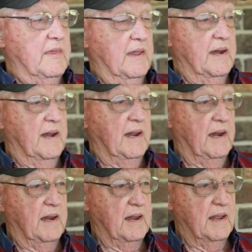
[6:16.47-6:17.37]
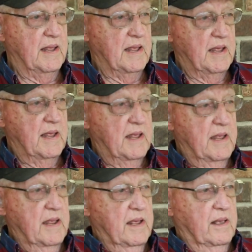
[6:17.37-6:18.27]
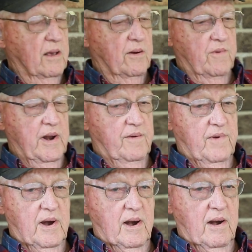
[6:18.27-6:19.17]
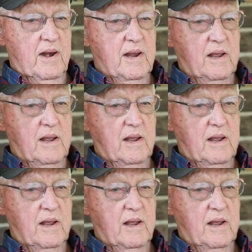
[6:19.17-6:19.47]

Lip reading: Then they got rid of our